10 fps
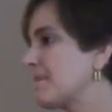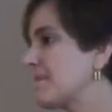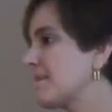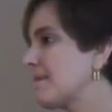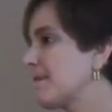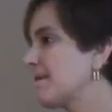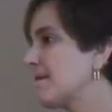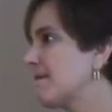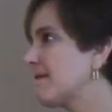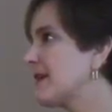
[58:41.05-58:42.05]

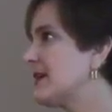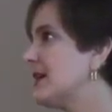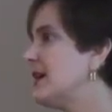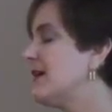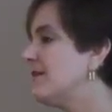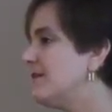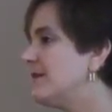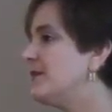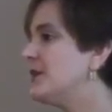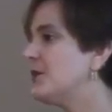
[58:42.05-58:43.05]
clay colors?
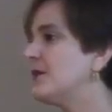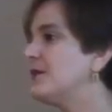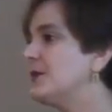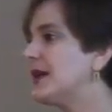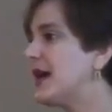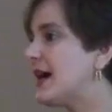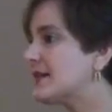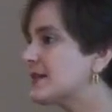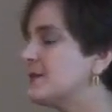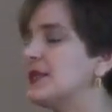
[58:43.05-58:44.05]
You know, if you had
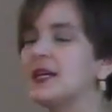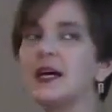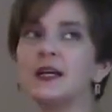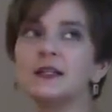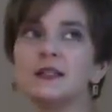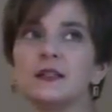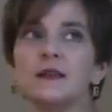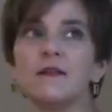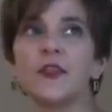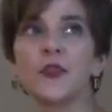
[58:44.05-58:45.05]
asked me that
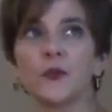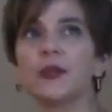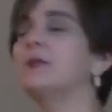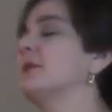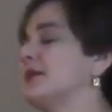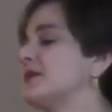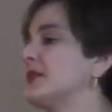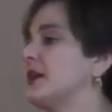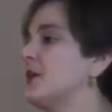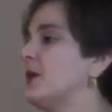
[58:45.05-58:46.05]
three
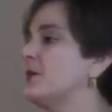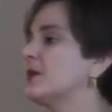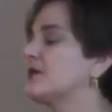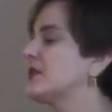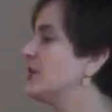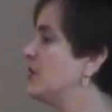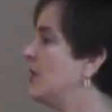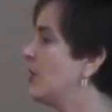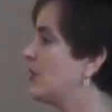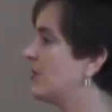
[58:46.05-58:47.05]
months ago, I would have said,
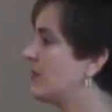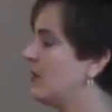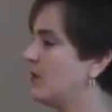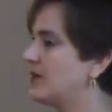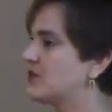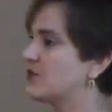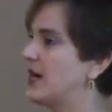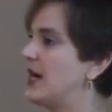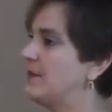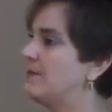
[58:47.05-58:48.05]
no, they're always
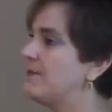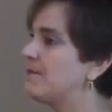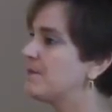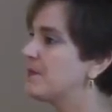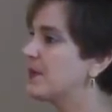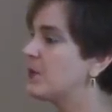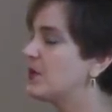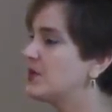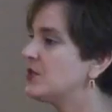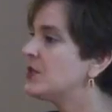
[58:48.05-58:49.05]
drab. But
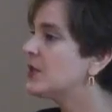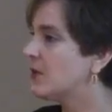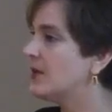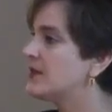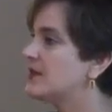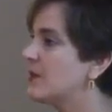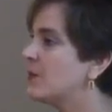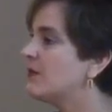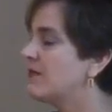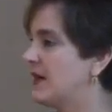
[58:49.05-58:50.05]
wouldn't you know it,
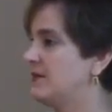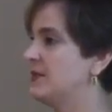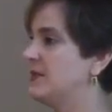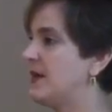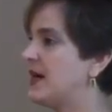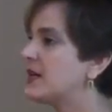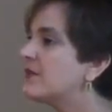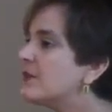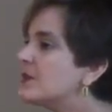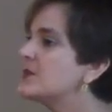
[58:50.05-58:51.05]
someone found in the back
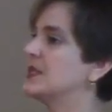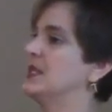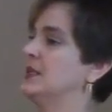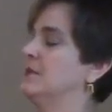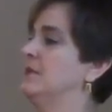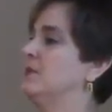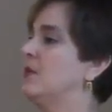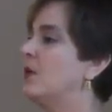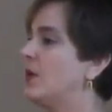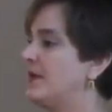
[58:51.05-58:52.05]
of a museum
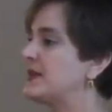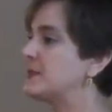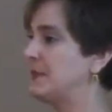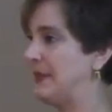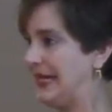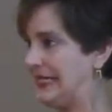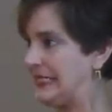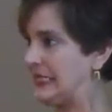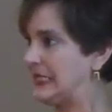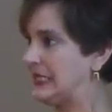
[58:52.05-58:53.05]
one that's been
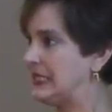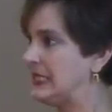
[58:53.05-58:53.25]
painted.